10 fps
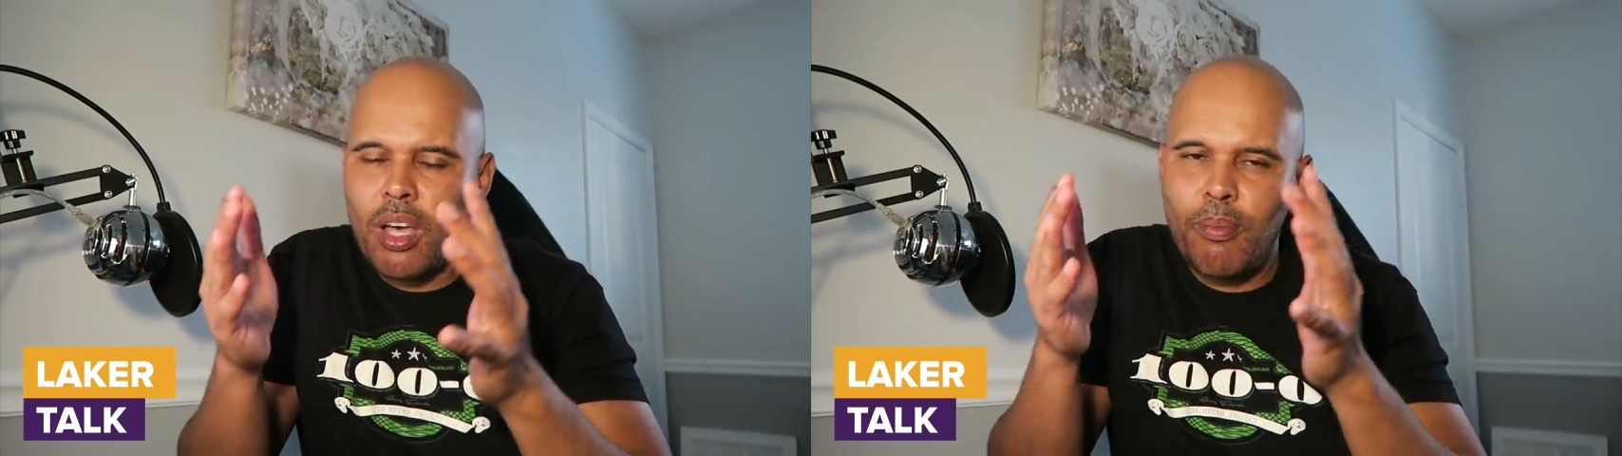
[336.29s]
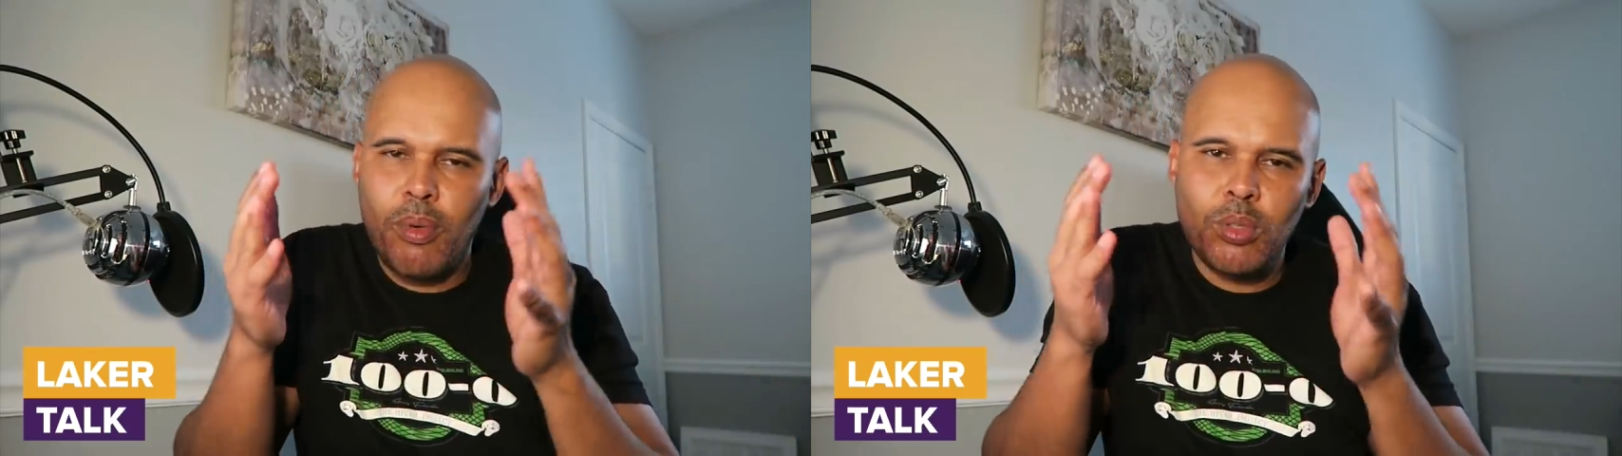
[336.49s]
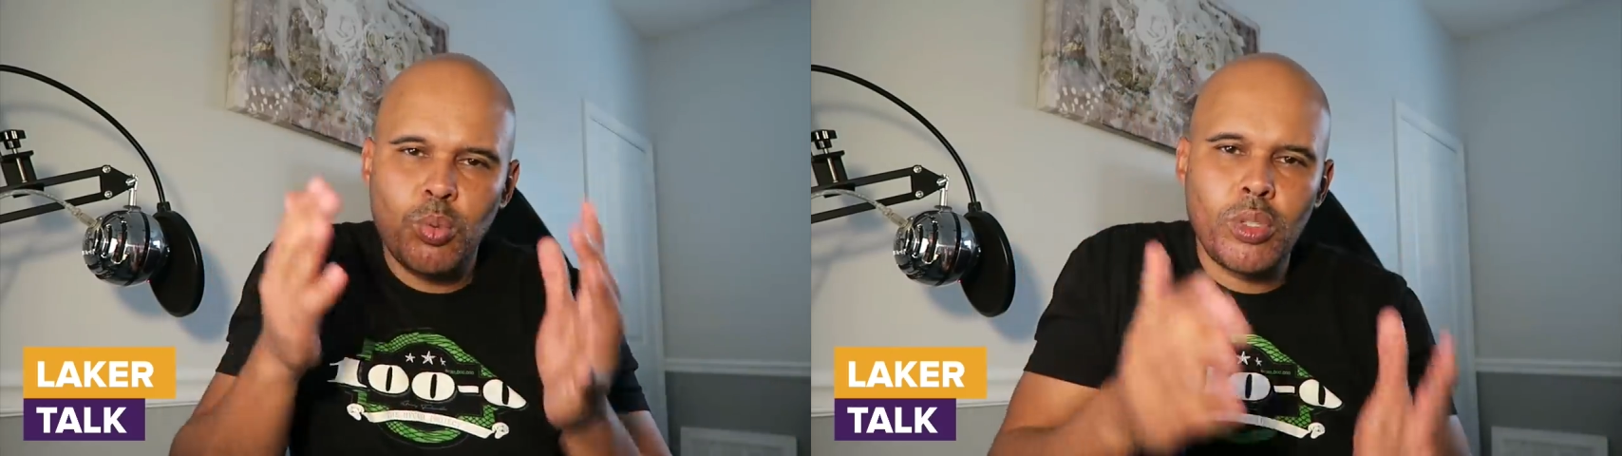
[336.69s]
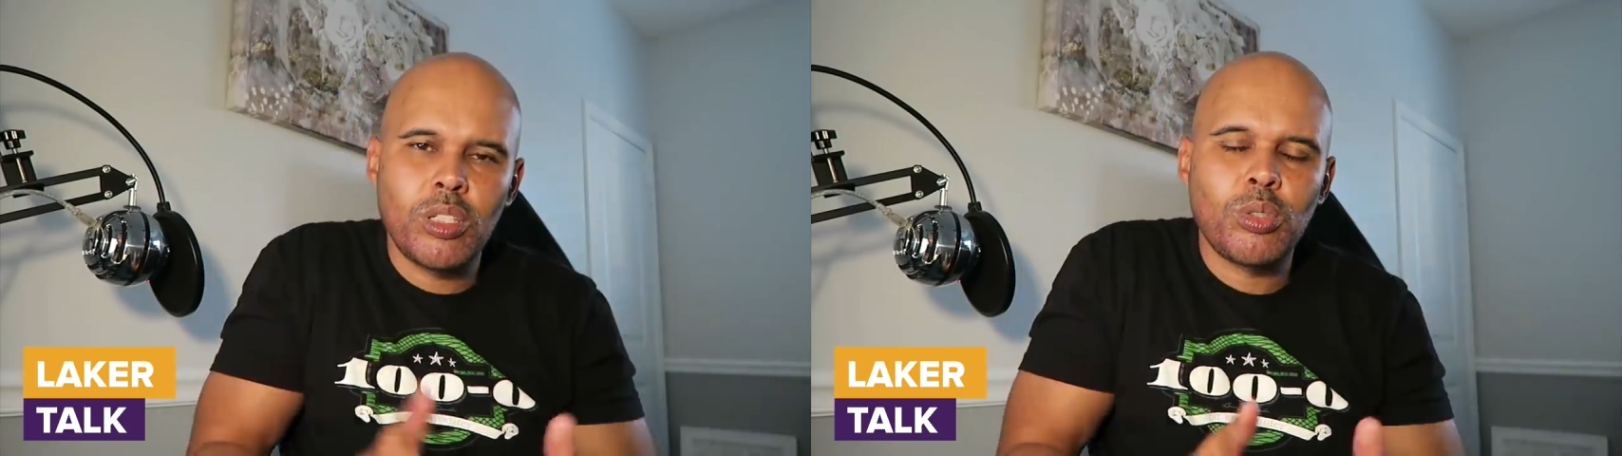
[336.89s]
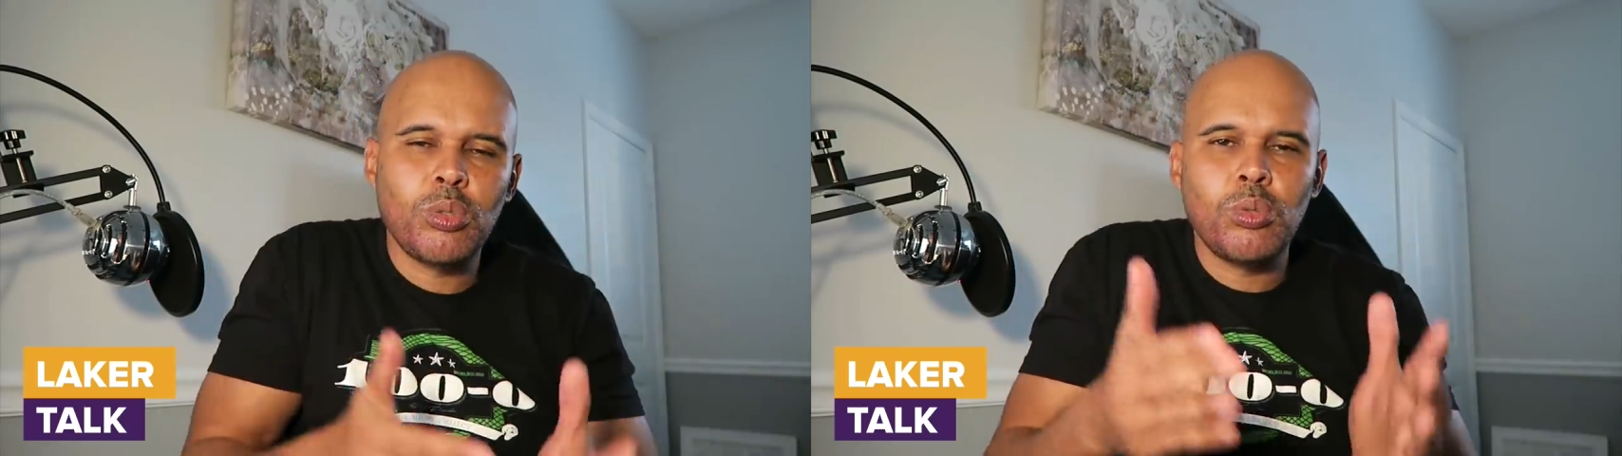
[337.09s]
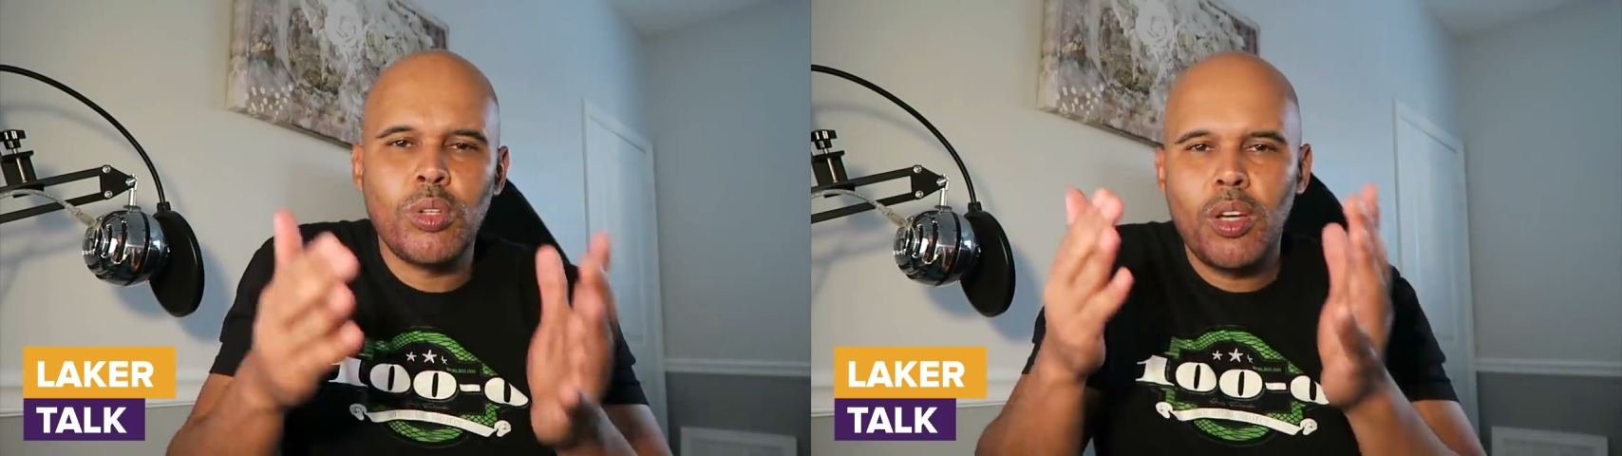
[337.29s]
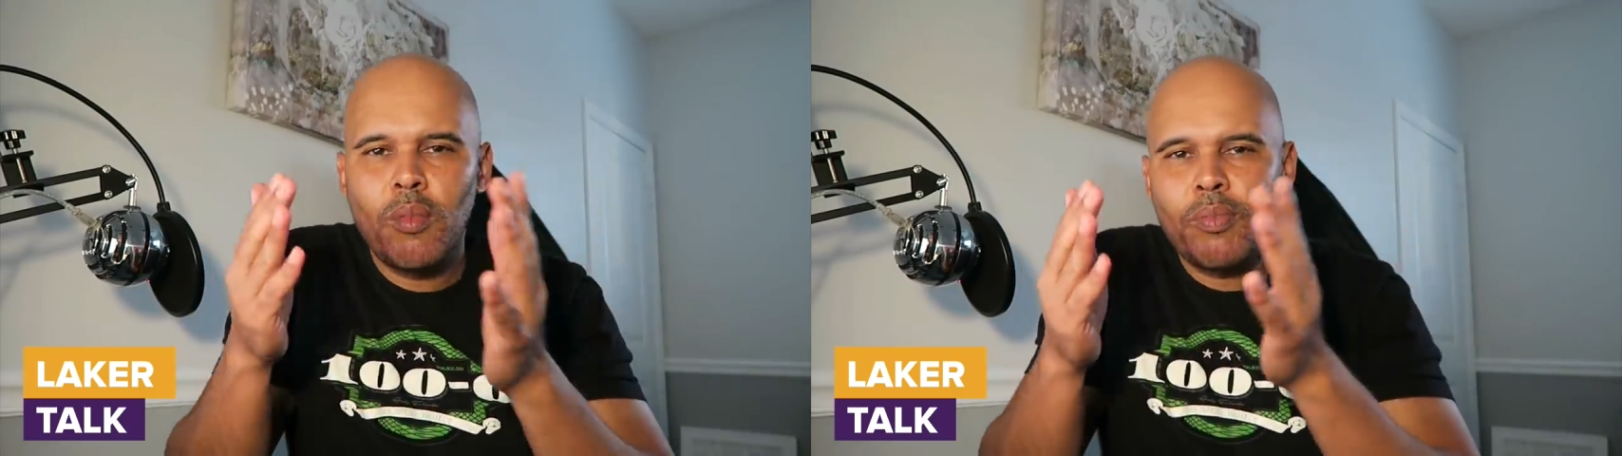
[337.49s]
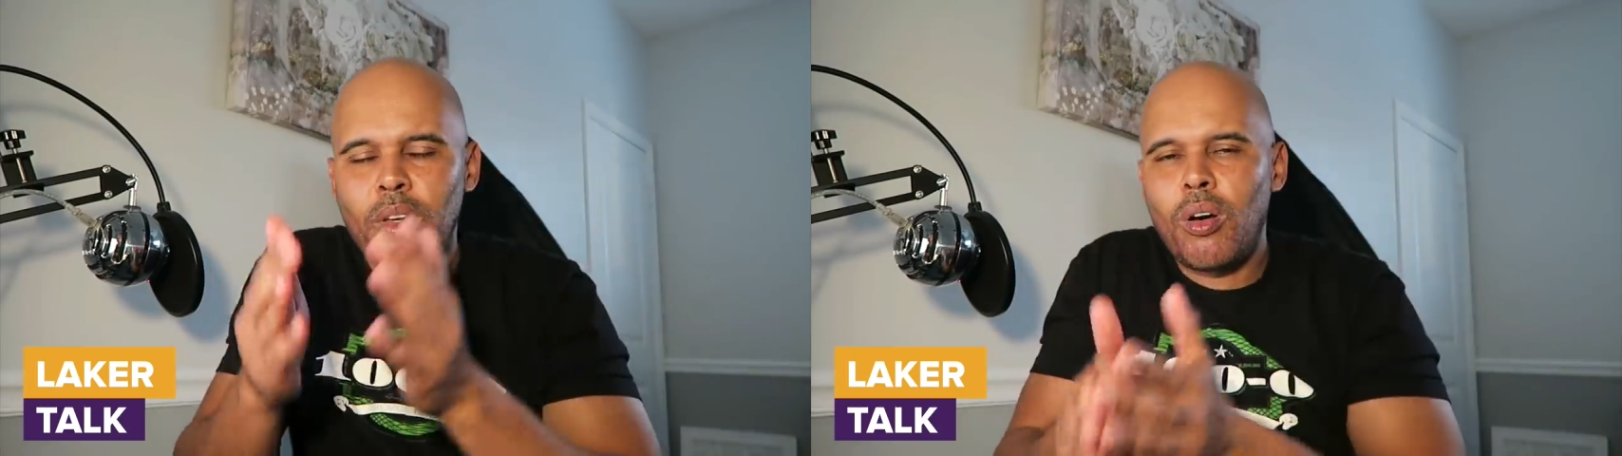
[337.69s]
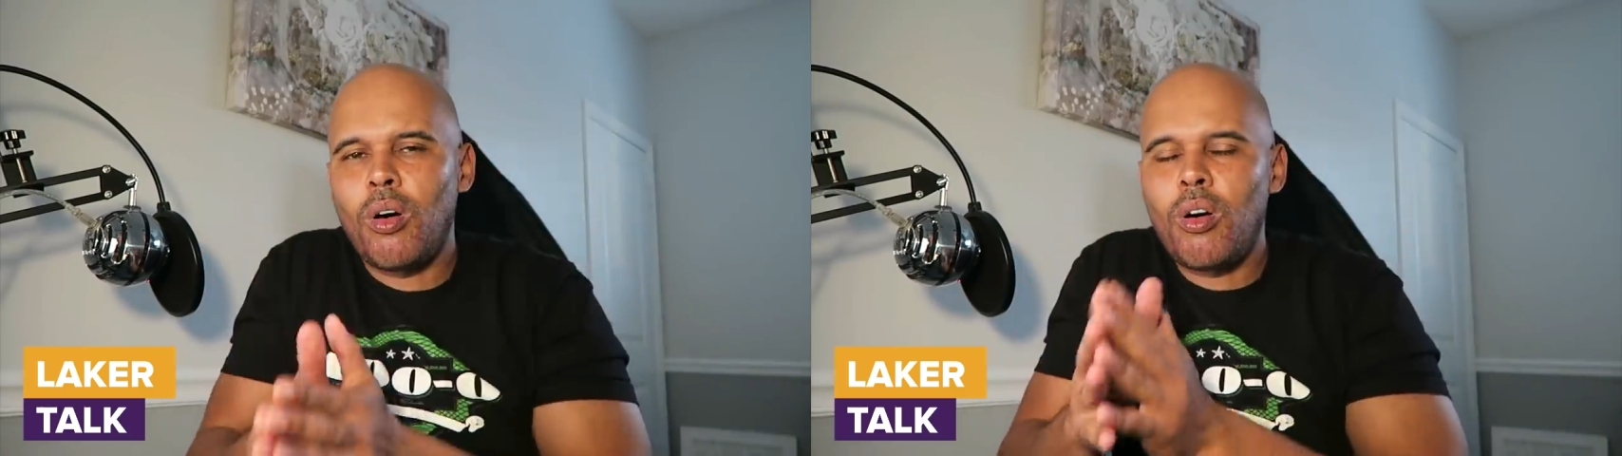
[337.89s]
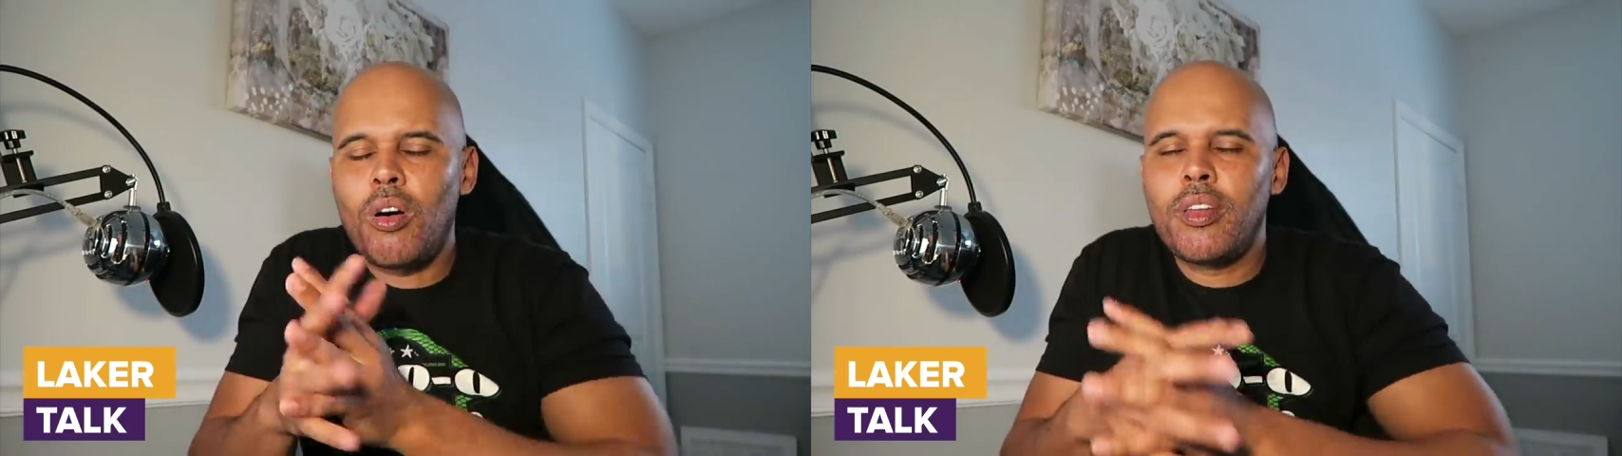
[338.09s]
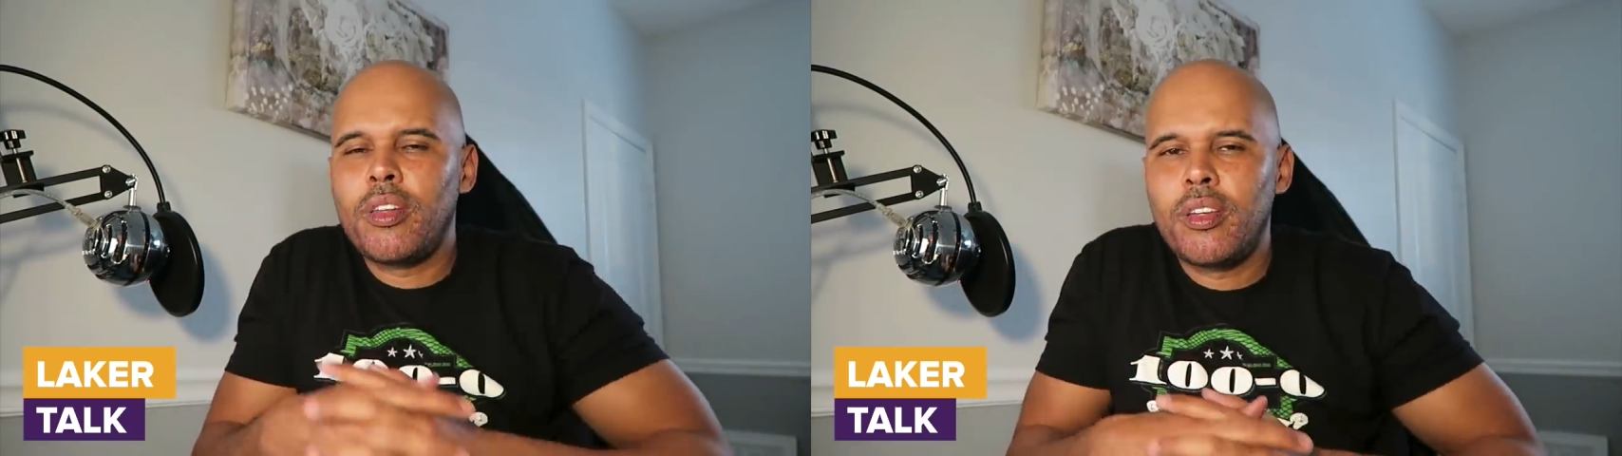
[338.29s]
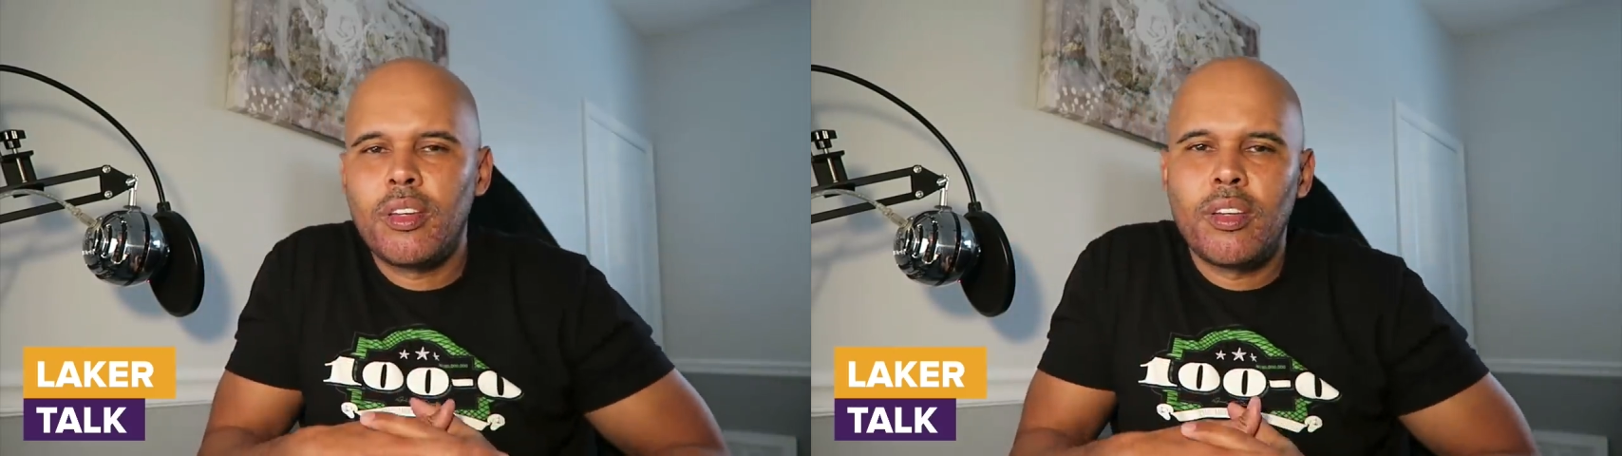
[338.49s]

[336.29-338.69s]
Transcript: up on 22 on